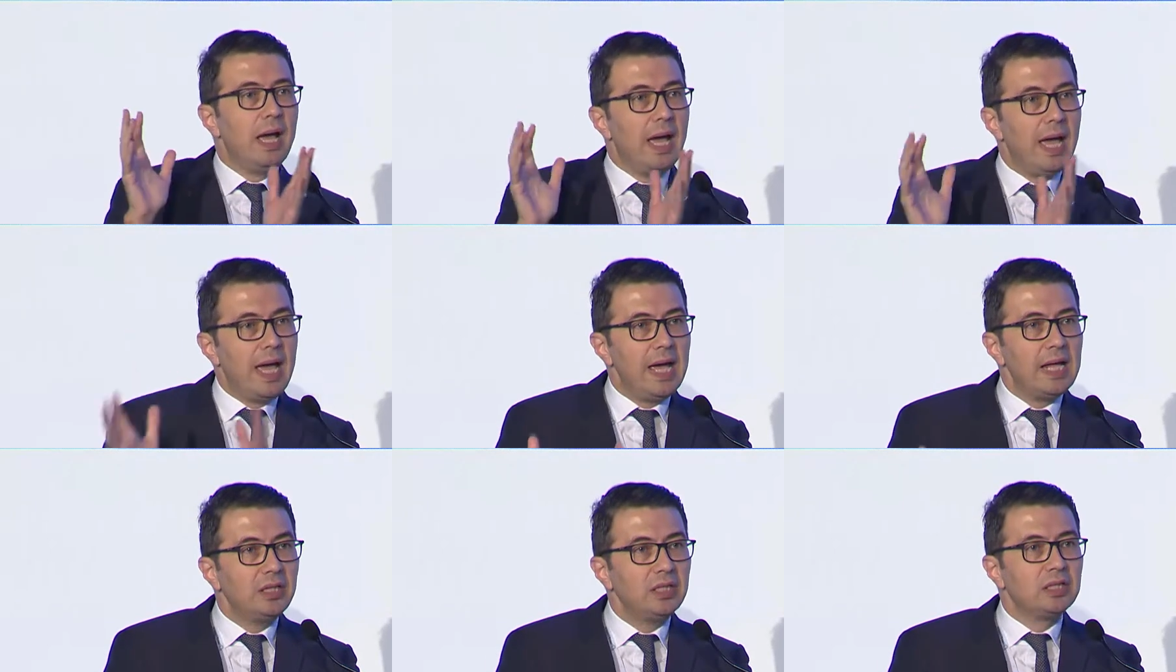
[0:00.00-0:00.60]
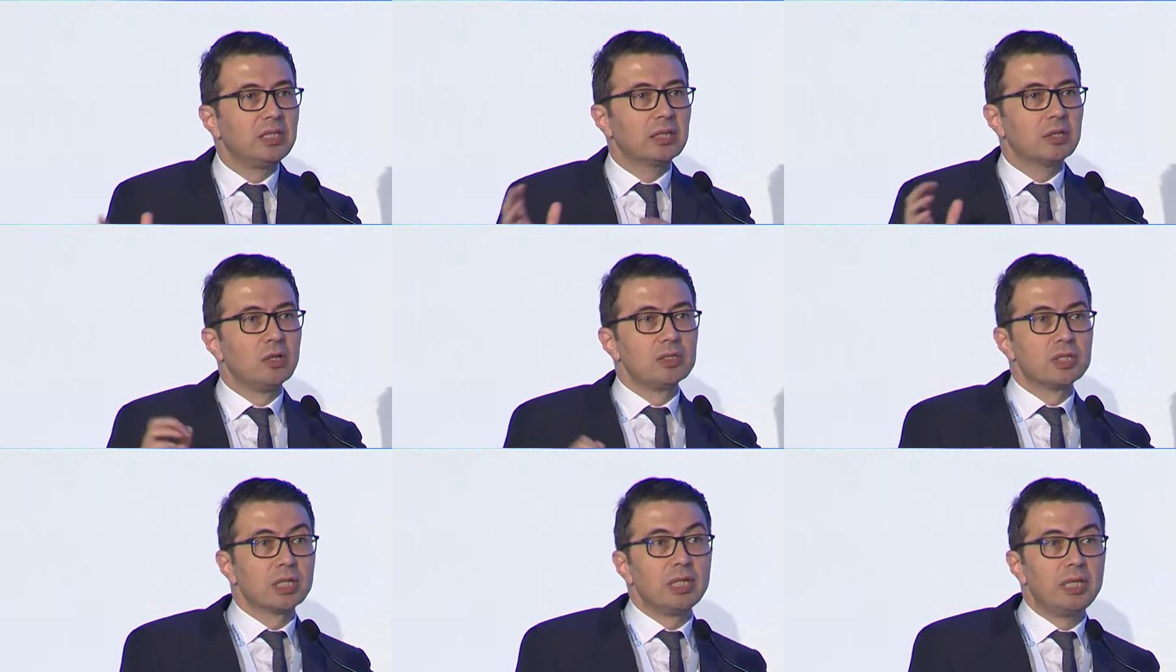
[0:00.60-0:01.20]
and the
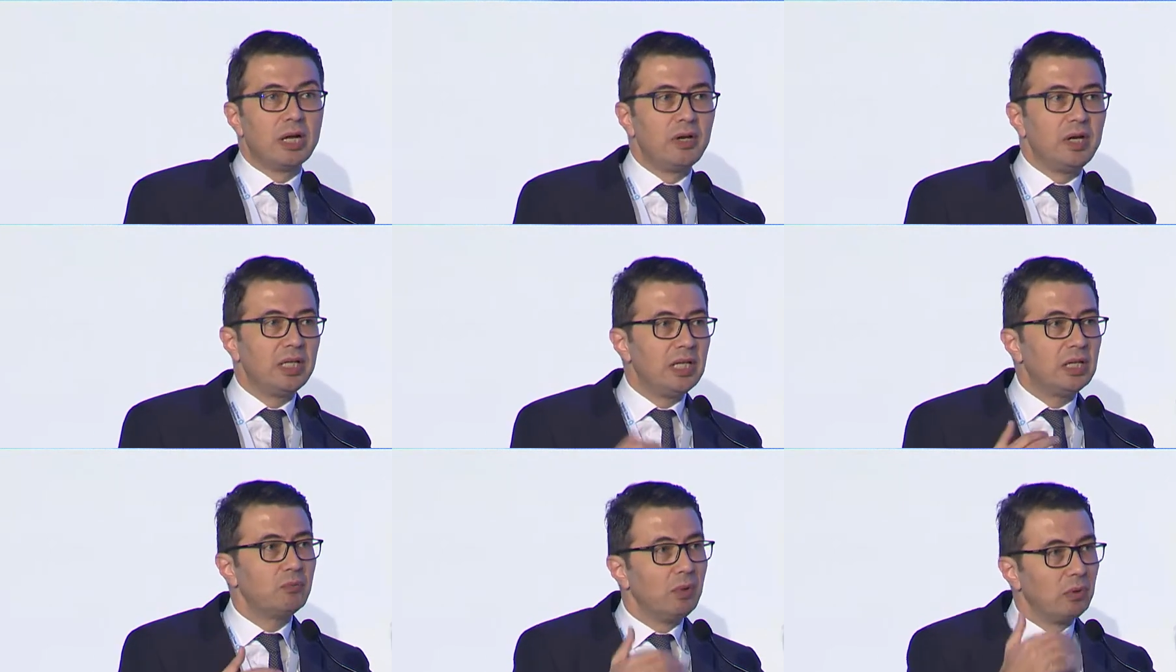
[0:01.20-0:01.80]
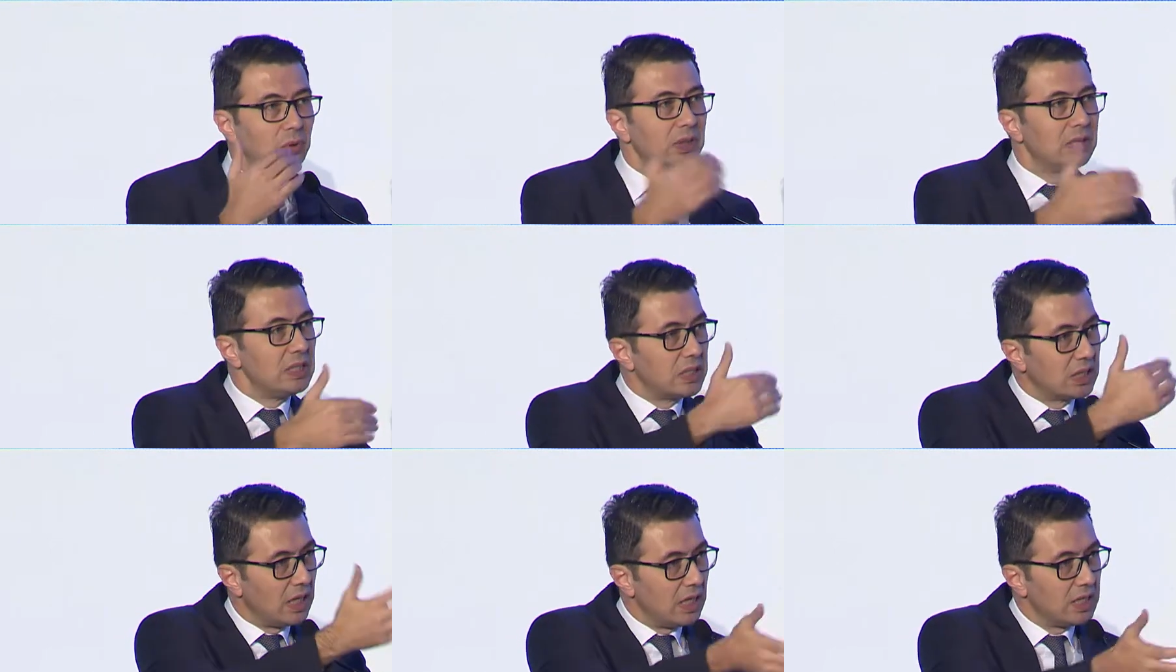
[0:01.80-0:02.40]
technological area that we will
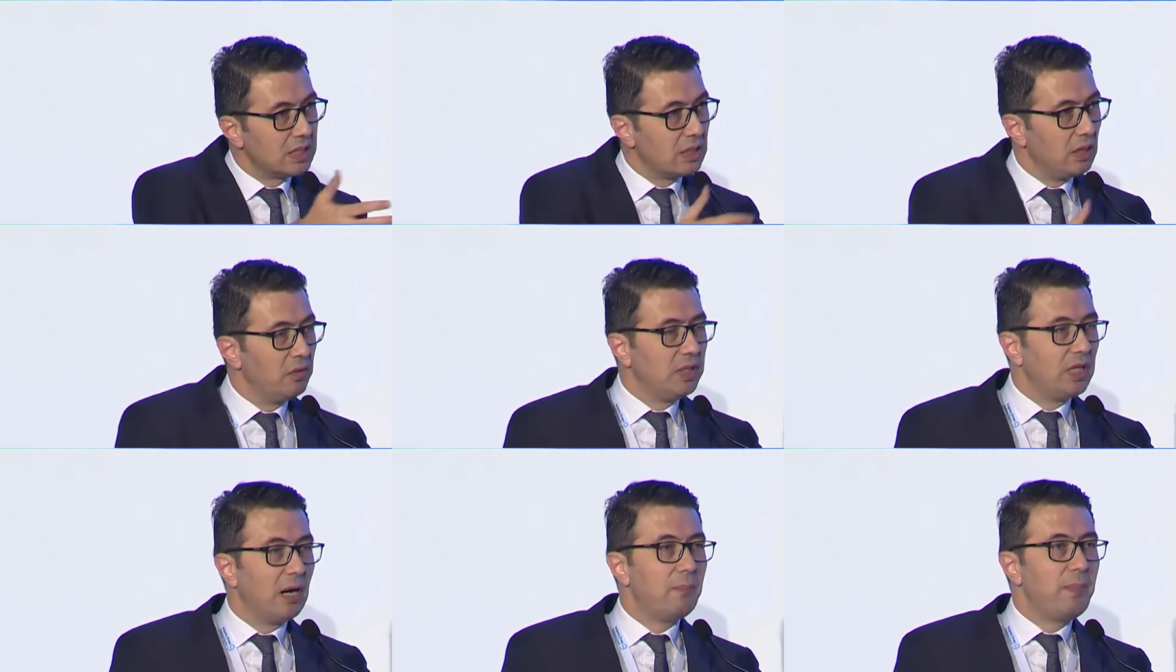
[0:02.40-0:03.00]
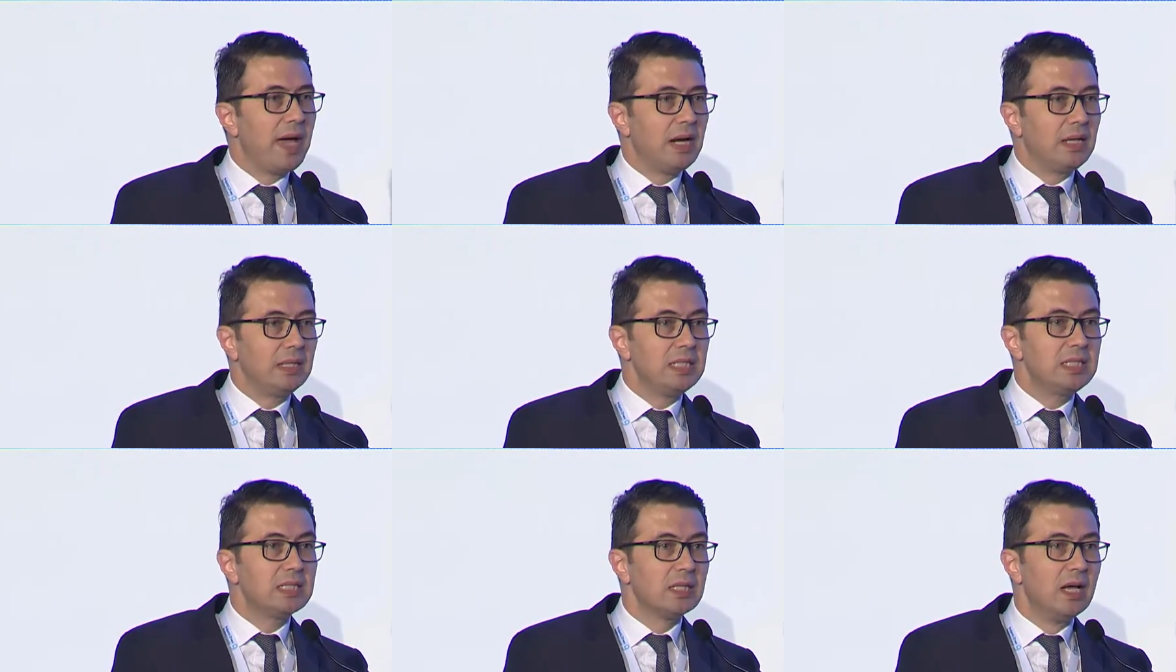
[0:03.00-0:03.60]
discuss with our
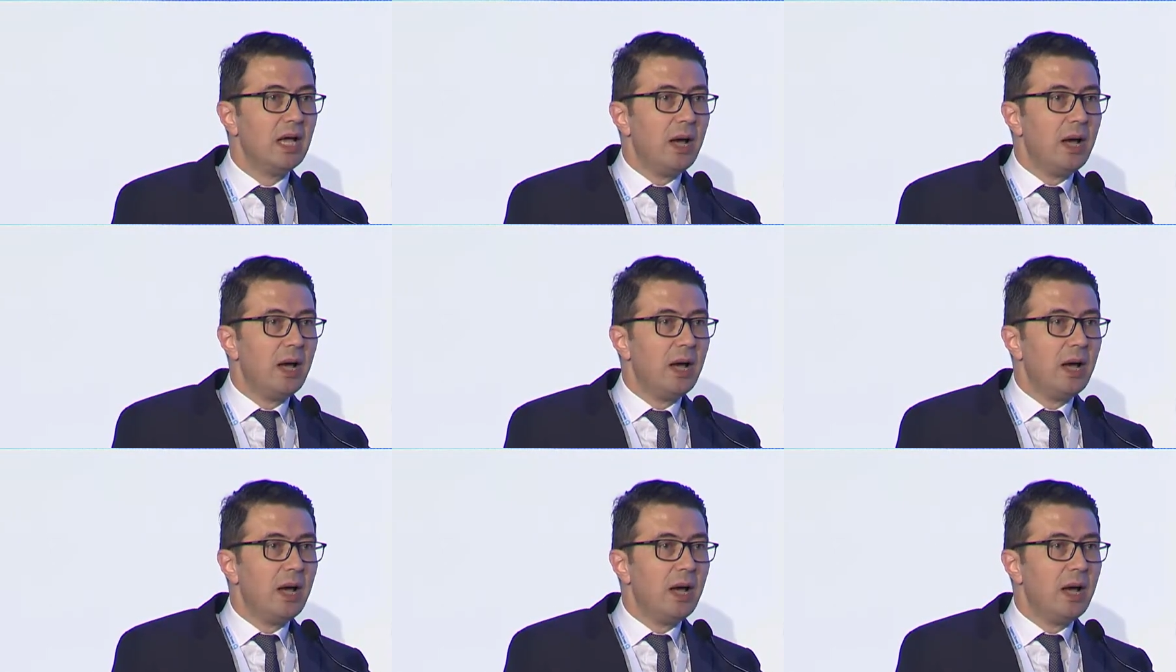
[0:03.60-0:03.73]
panelists.